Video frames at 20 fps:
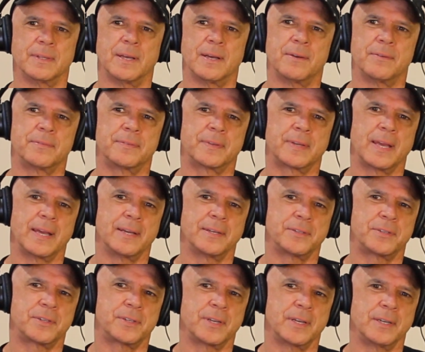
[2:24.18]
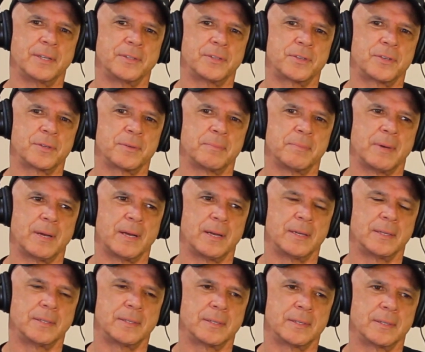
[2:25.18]
Love can't change your
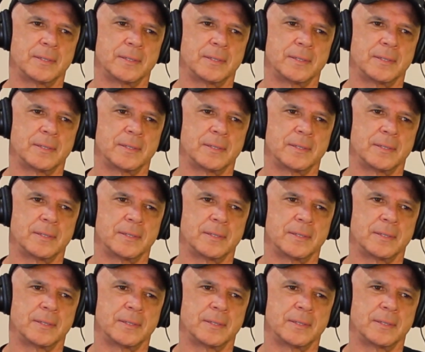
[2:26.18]
mind.